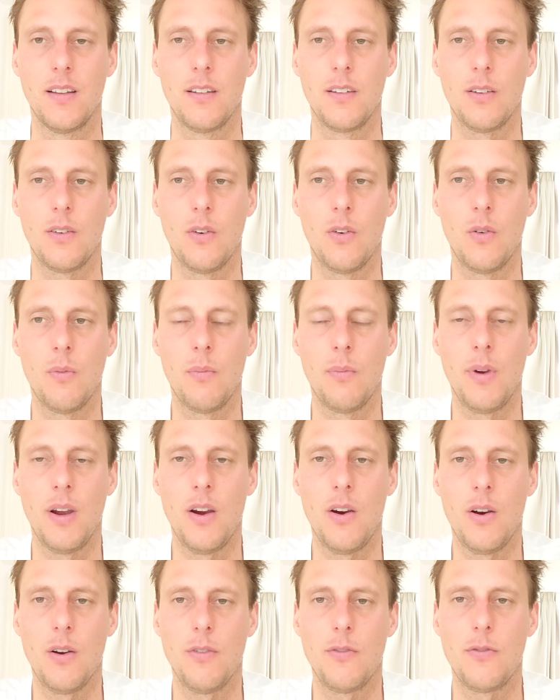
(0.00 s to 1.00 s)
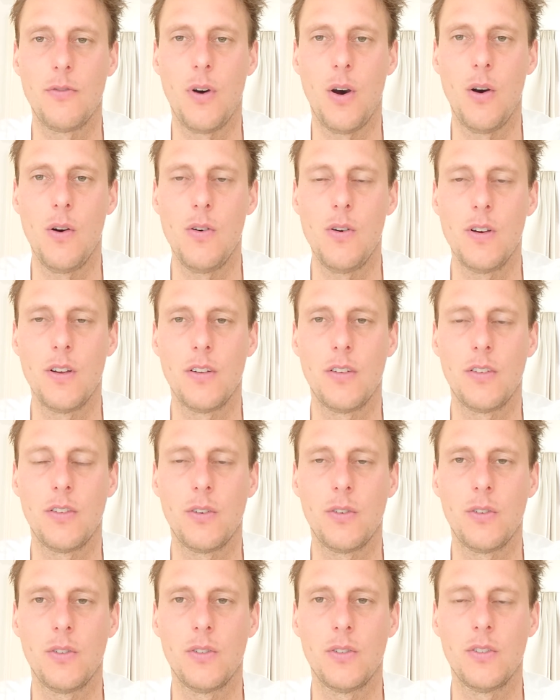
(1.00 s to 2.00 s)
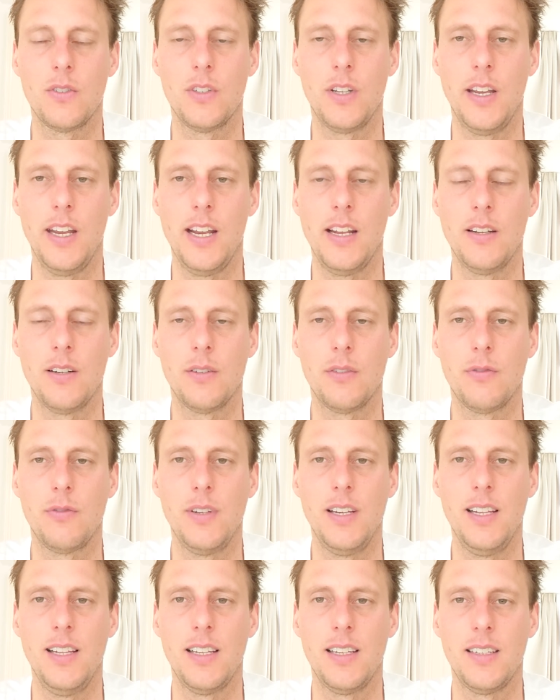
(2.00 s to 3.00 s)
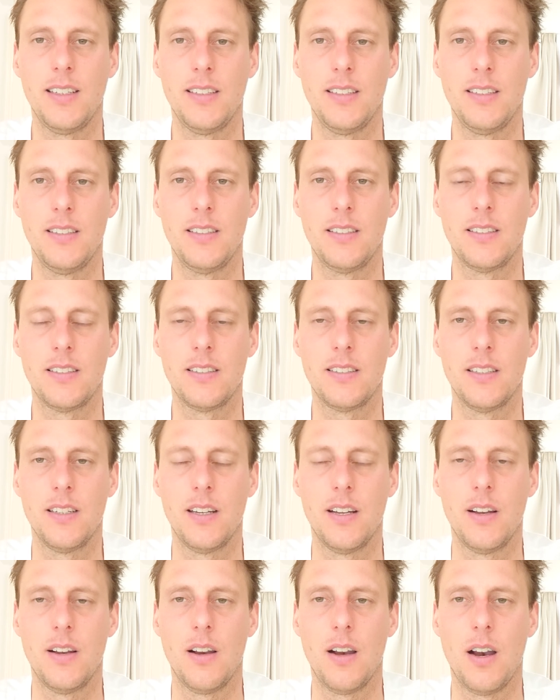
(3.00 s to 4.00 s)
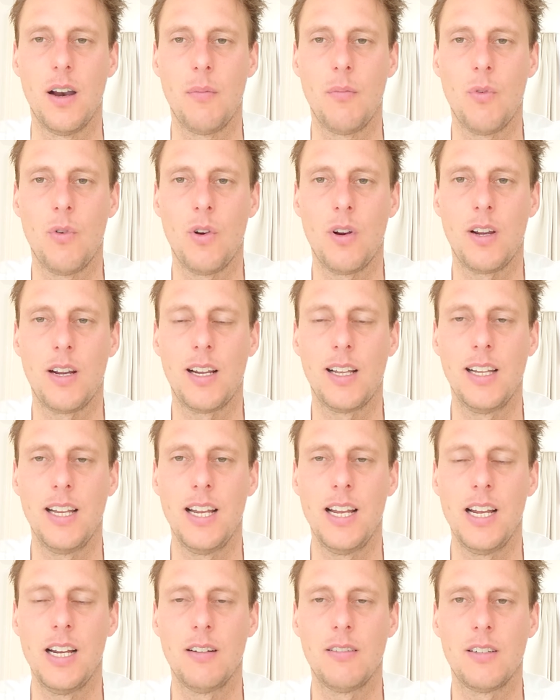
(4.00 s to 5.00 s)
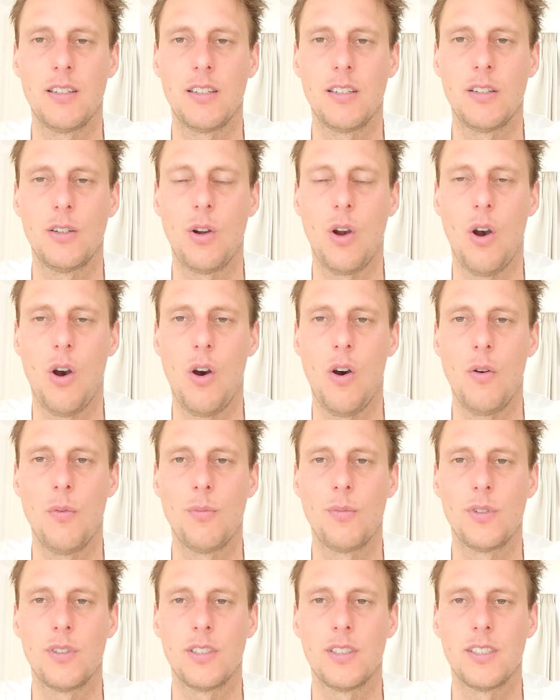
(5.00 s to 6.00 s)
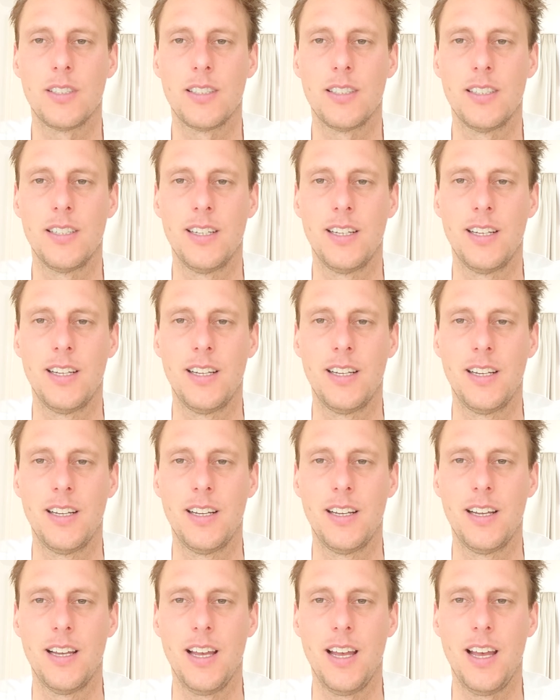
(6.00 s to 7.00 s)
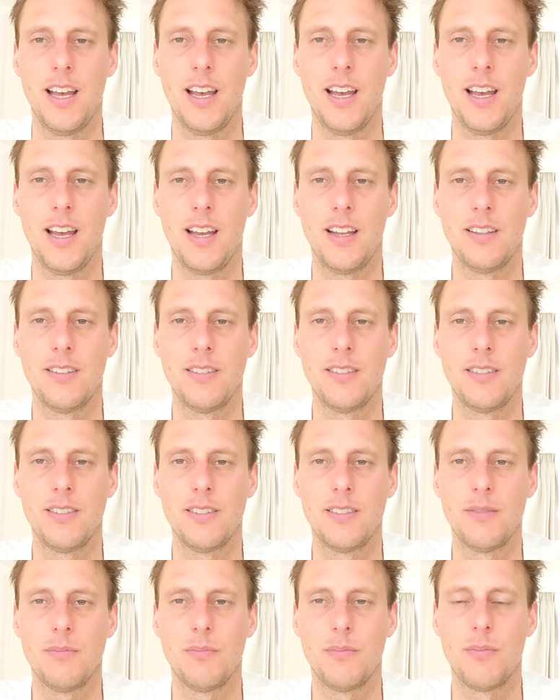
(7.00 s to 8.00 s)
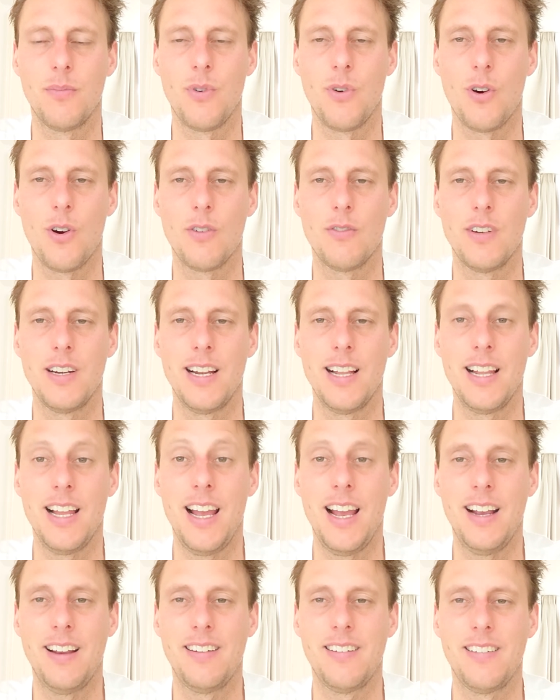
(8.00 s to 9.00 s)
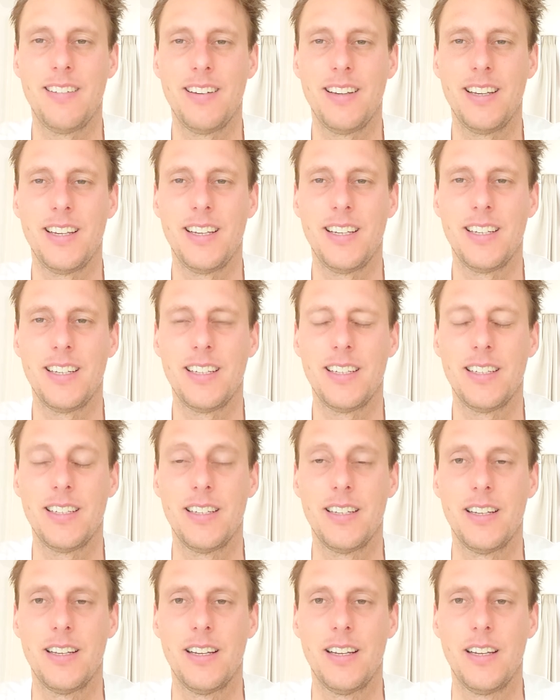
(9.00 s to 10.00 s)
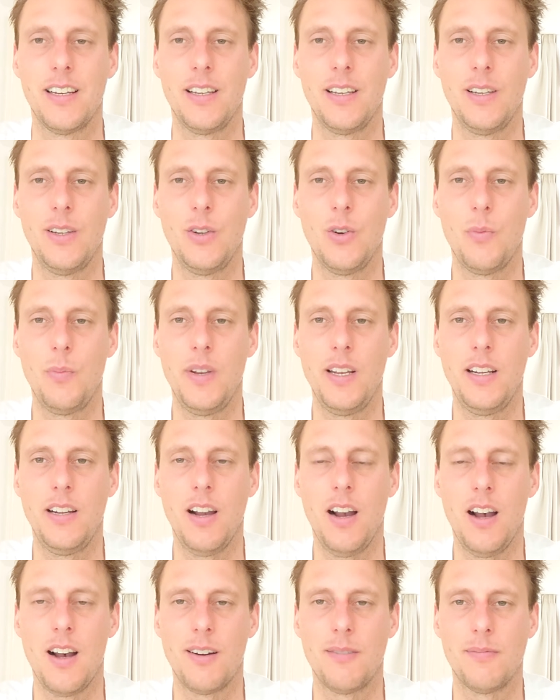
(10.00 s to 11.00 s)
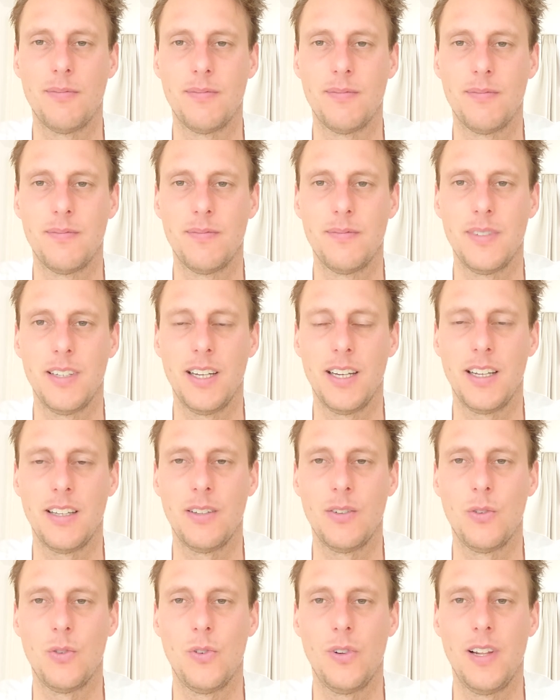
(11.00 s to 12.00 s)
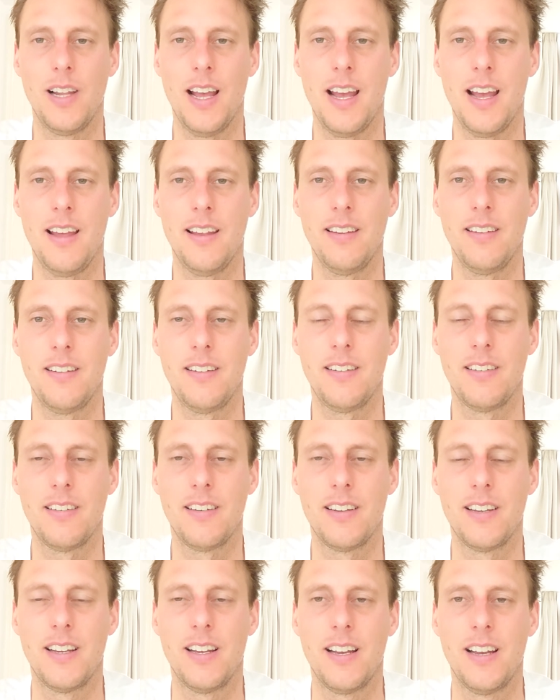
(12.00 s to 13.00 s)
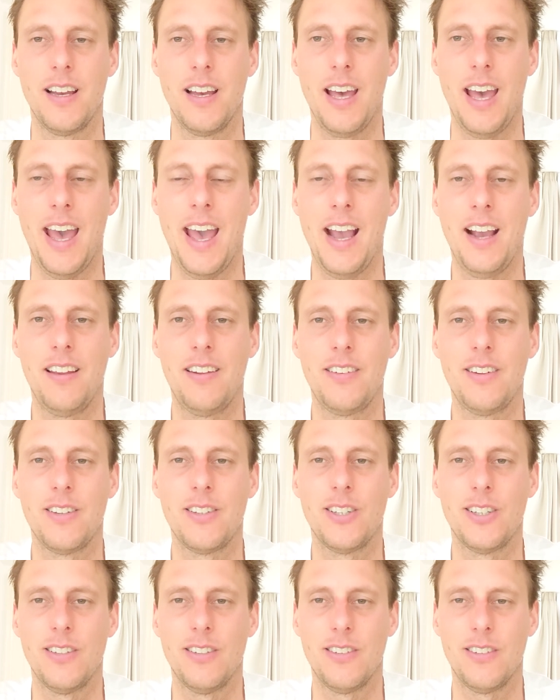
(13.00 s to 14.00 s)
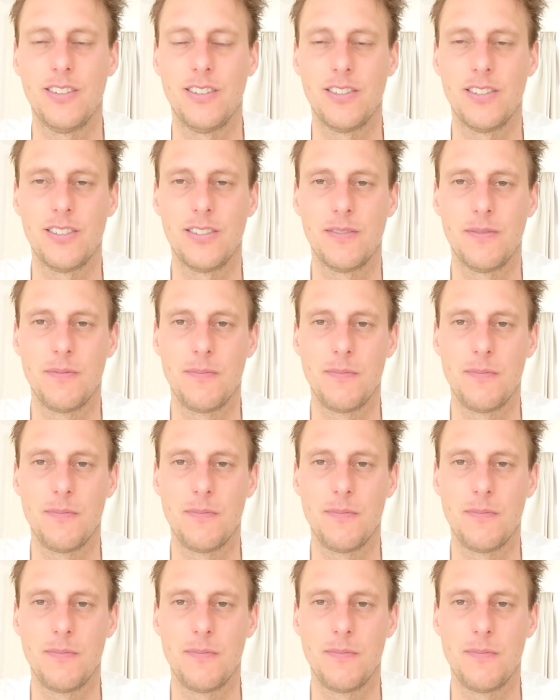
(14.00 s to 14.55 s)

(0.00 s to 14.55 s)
So more focused on the inner feelings, a more clearer, calmer, and more relaxing you become, and who less accidents,